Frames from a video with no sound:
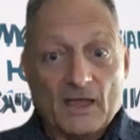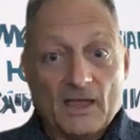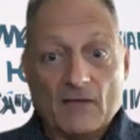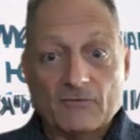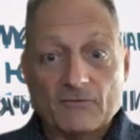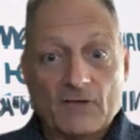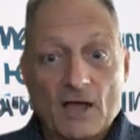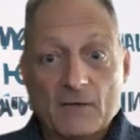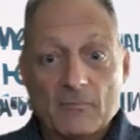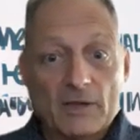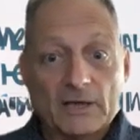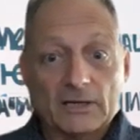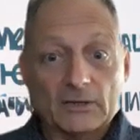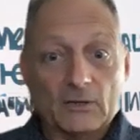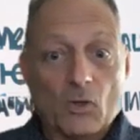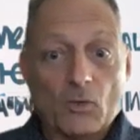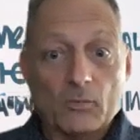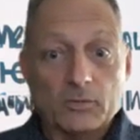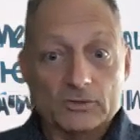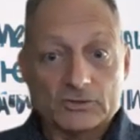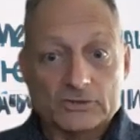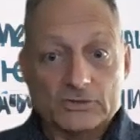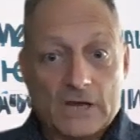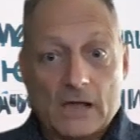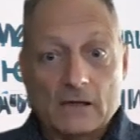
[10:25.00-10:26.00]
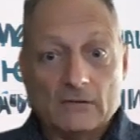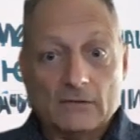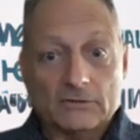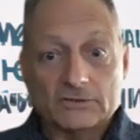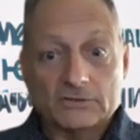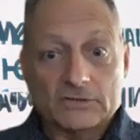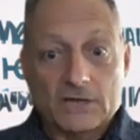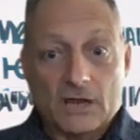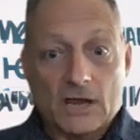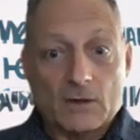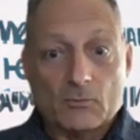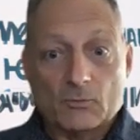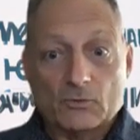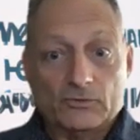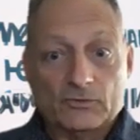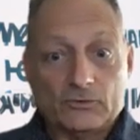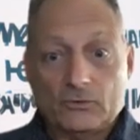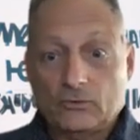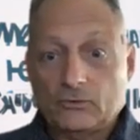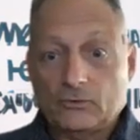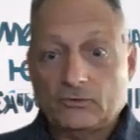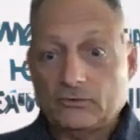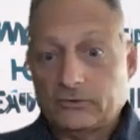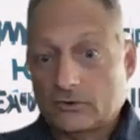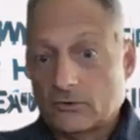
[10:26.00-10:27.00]
I've got my global challenge game where
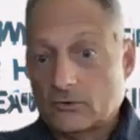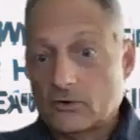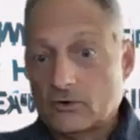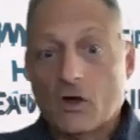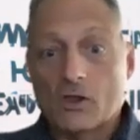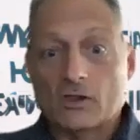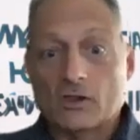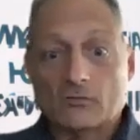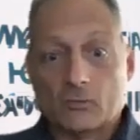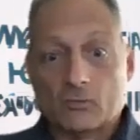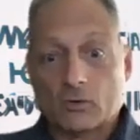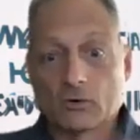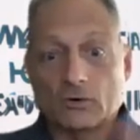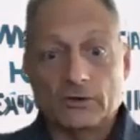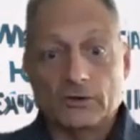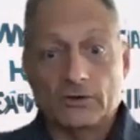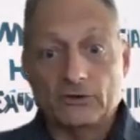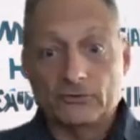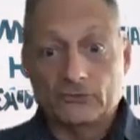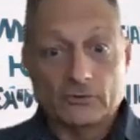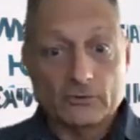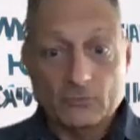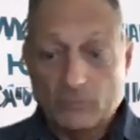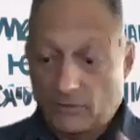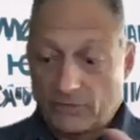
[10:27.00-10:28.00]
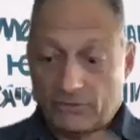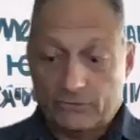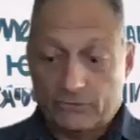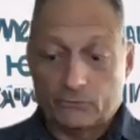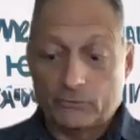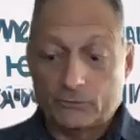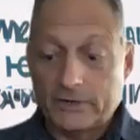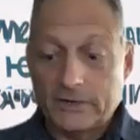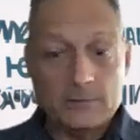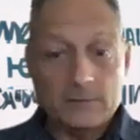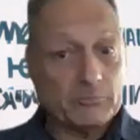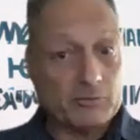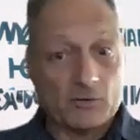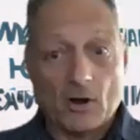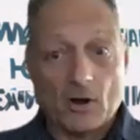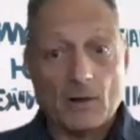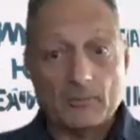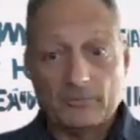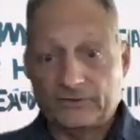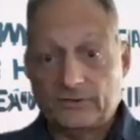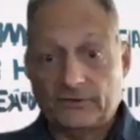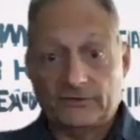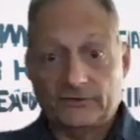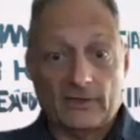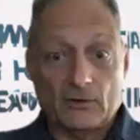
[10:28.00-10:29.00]
students learn all of world history with 3
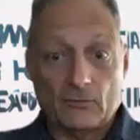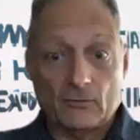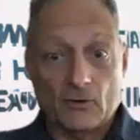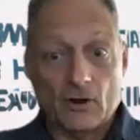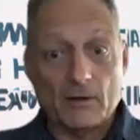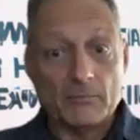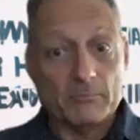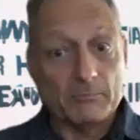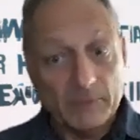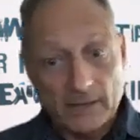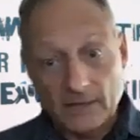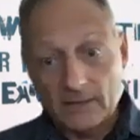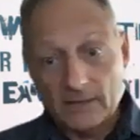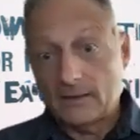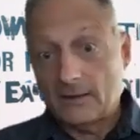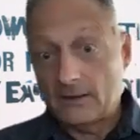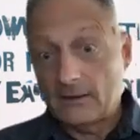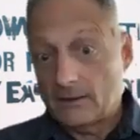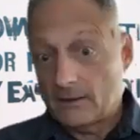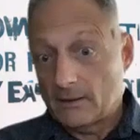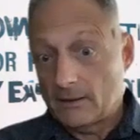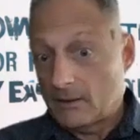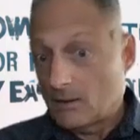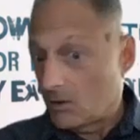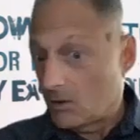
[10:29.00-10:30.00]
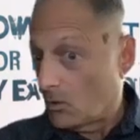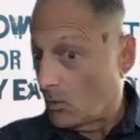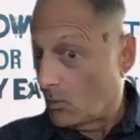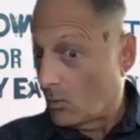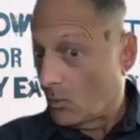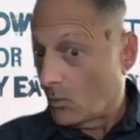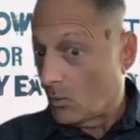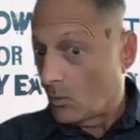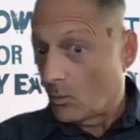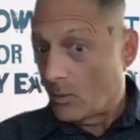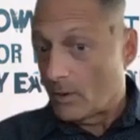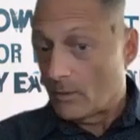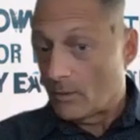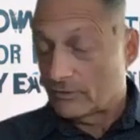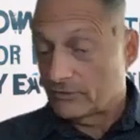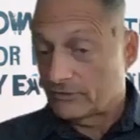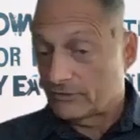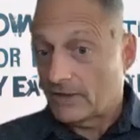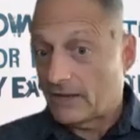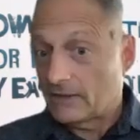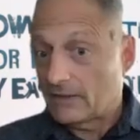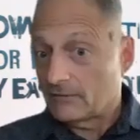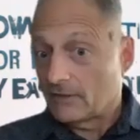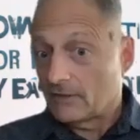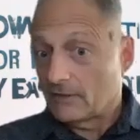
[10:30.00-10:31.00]
prompts that they run. But we were
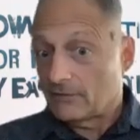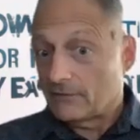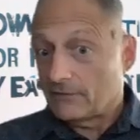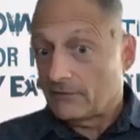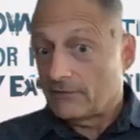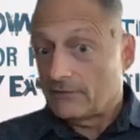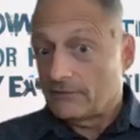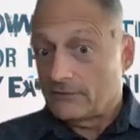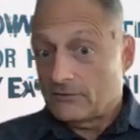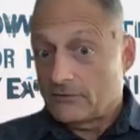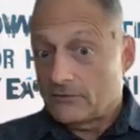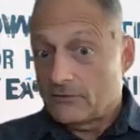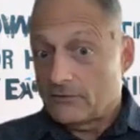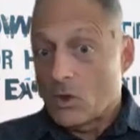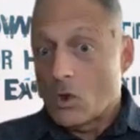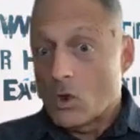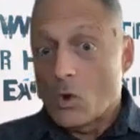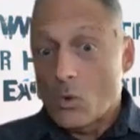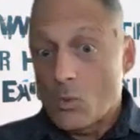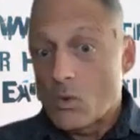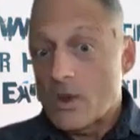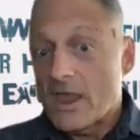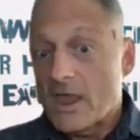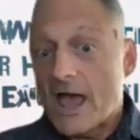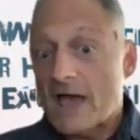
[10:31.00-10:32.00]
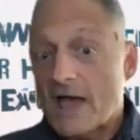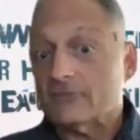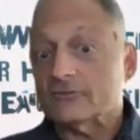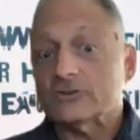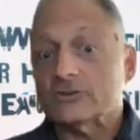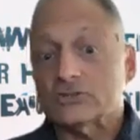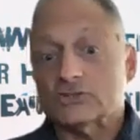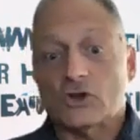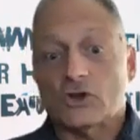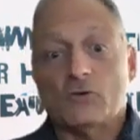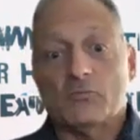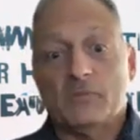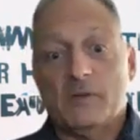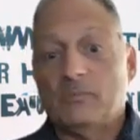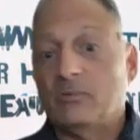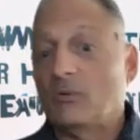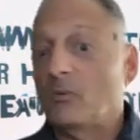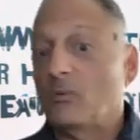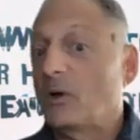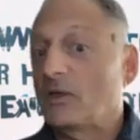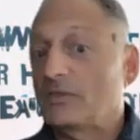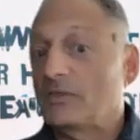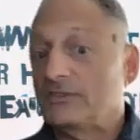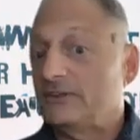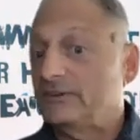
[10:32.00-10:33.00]
saying that we have to show people
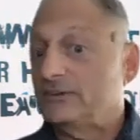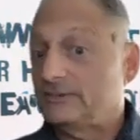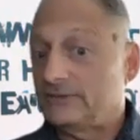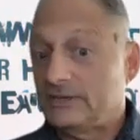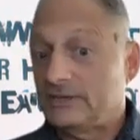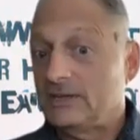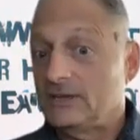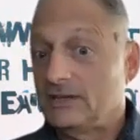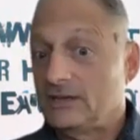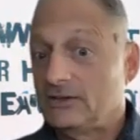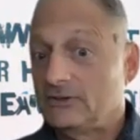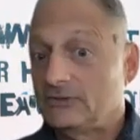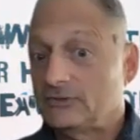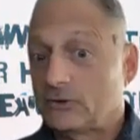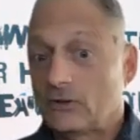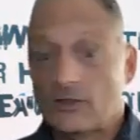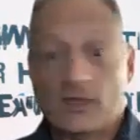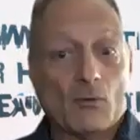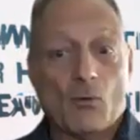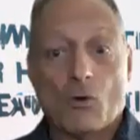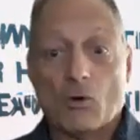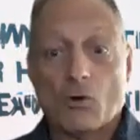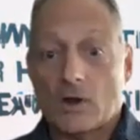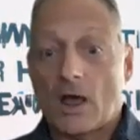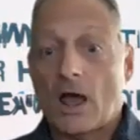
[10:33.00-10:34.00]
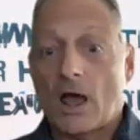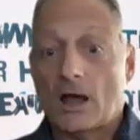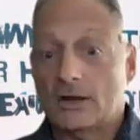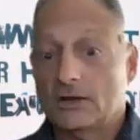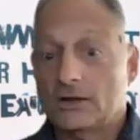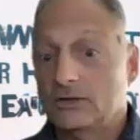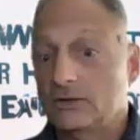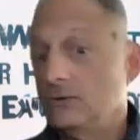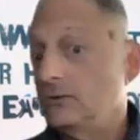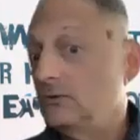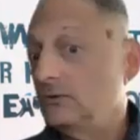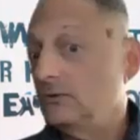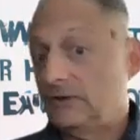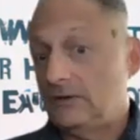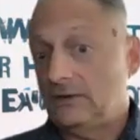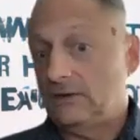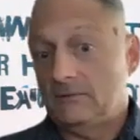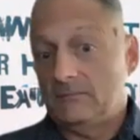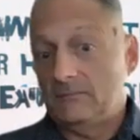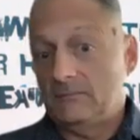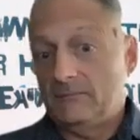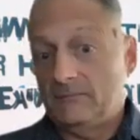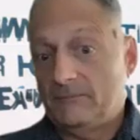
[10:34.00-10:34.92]
what this is, or they won't know how to use it.